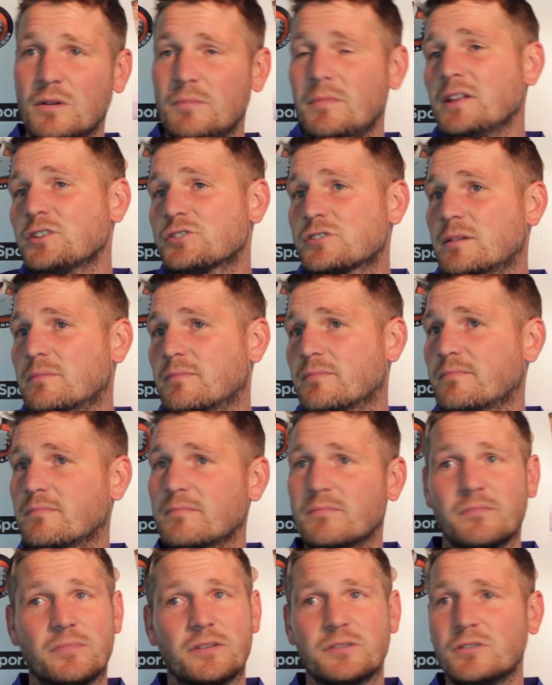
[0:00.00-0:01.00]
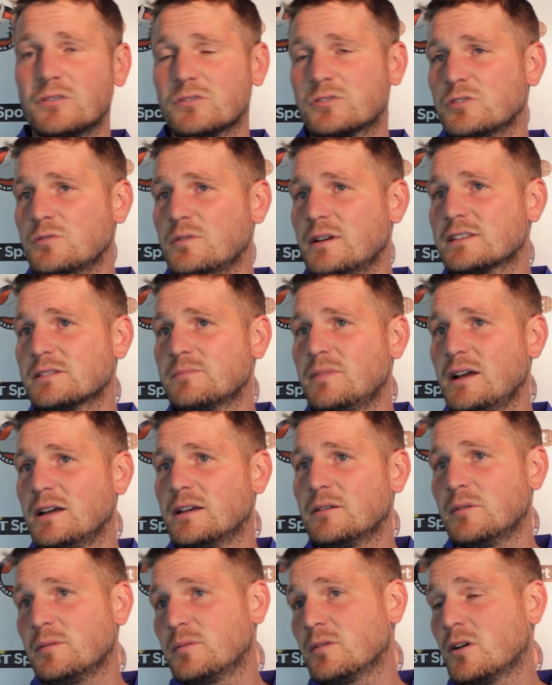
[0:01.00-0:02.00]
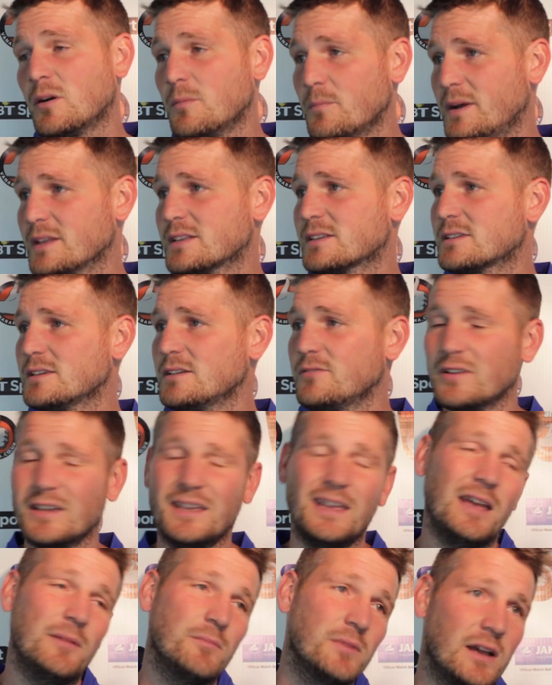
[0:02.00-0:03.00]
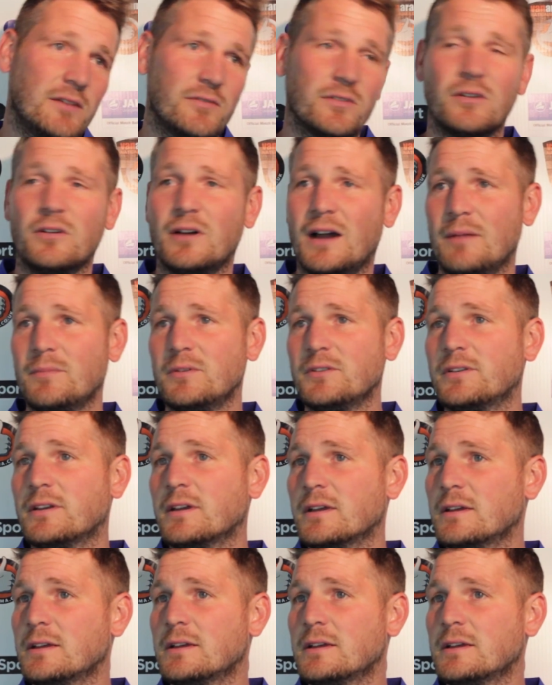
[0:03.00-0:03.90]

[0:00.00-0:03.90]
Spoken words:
We matched them. There's no 2 ways about it. We were competitive. Again, we haven't got hammered.